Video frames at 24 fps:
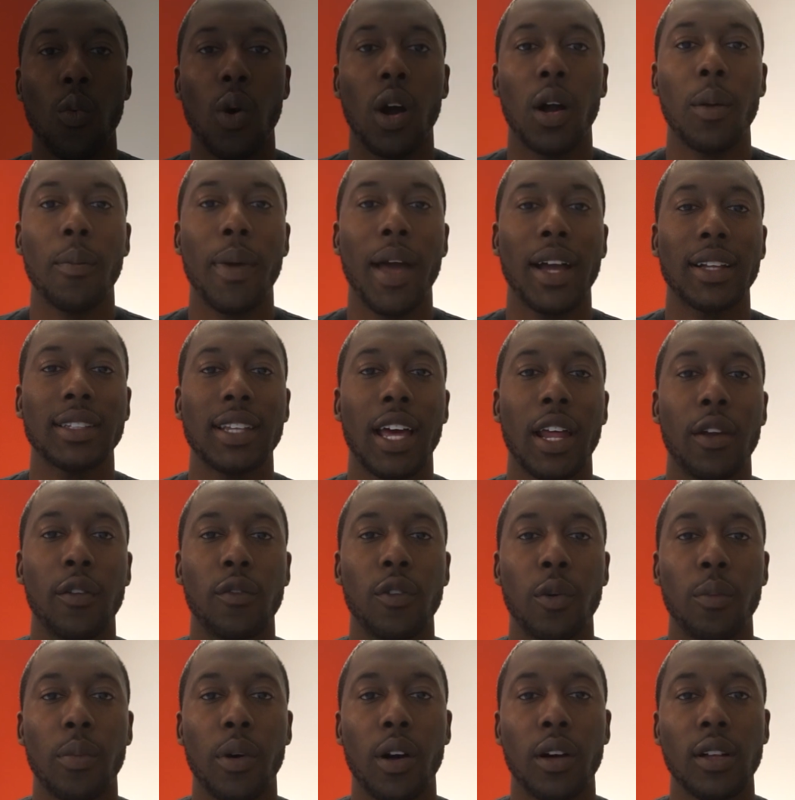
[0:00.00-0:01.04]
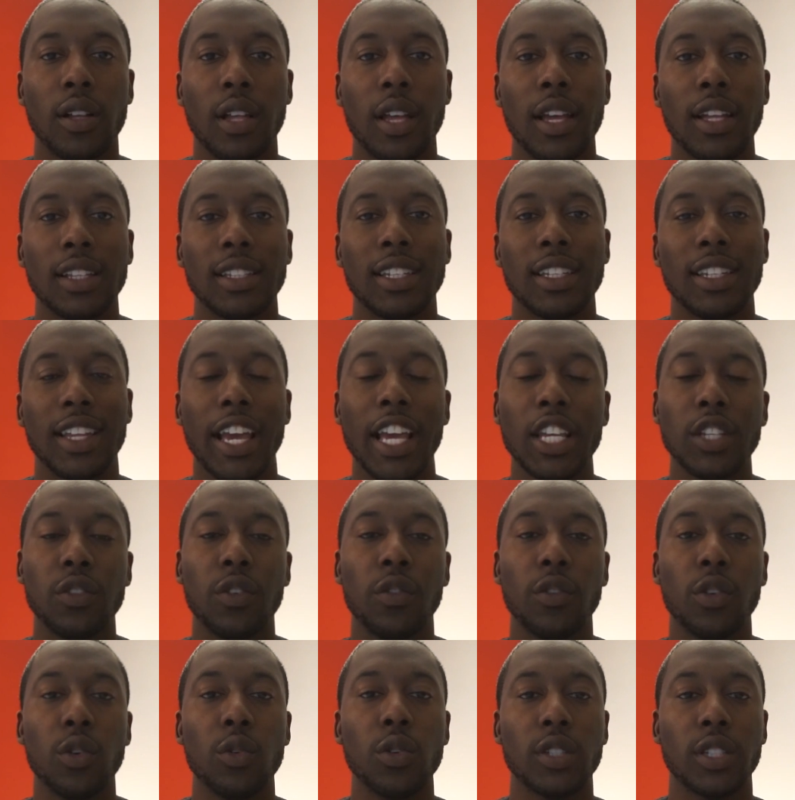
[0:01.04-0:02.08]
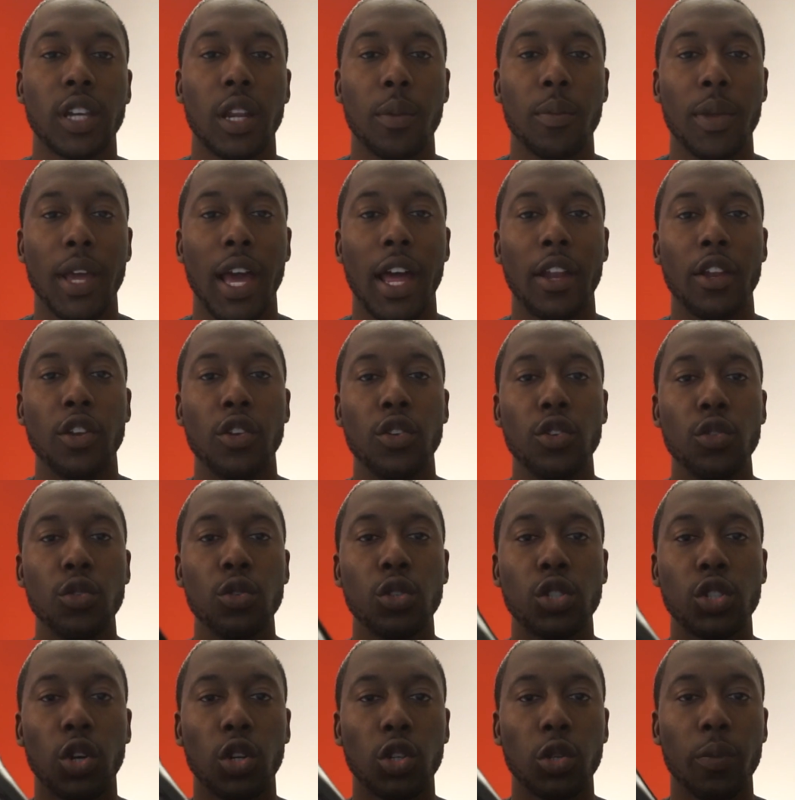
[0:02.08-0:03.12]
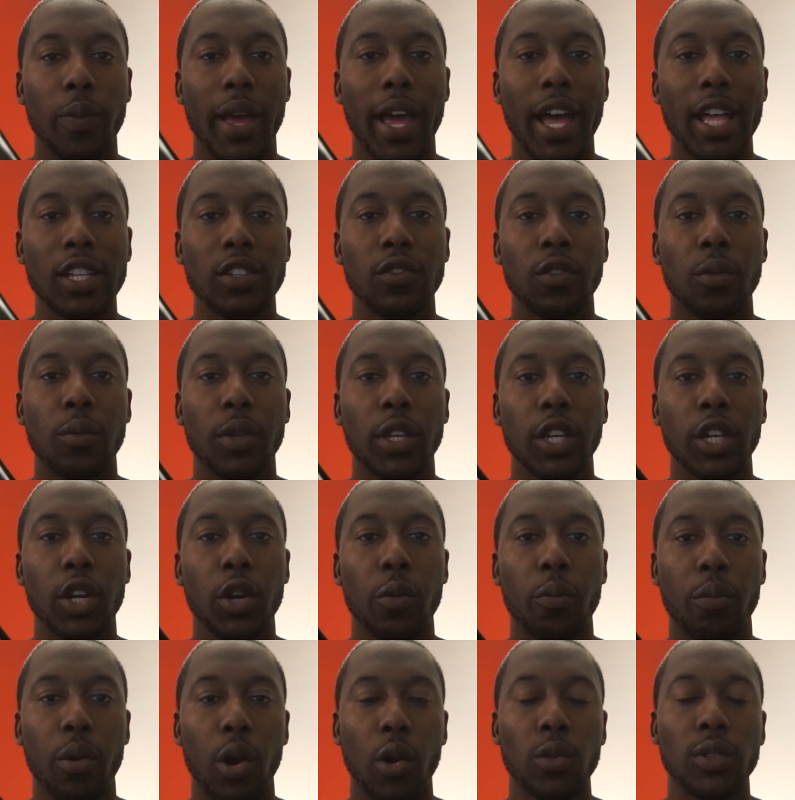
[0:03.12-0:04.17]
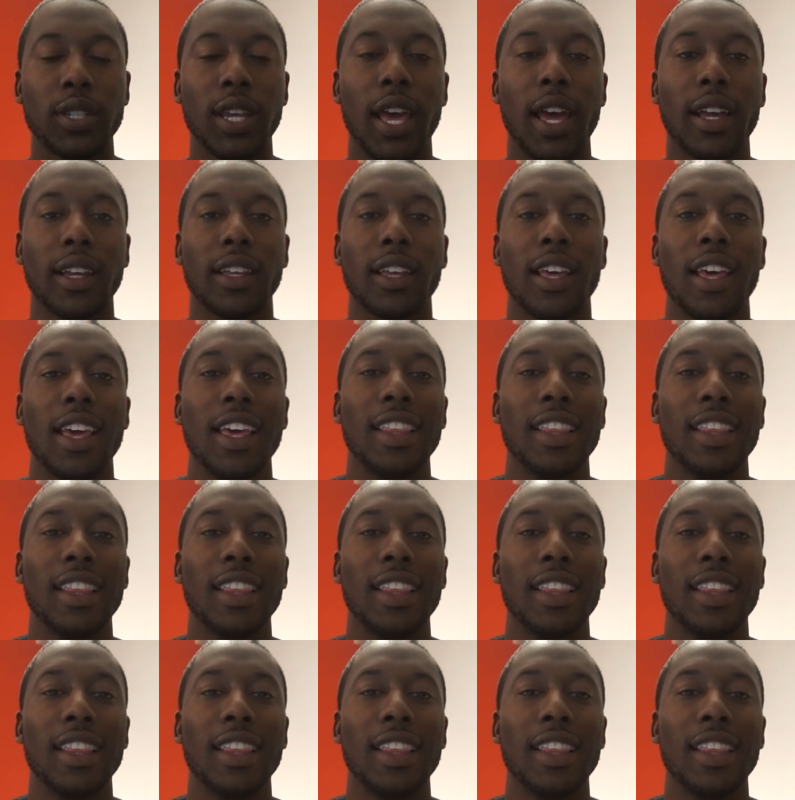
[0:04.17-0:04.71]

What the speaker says: Welcome back to On a Football. Today's review is going to be on new shoulder pads from Gear Pro-Tec.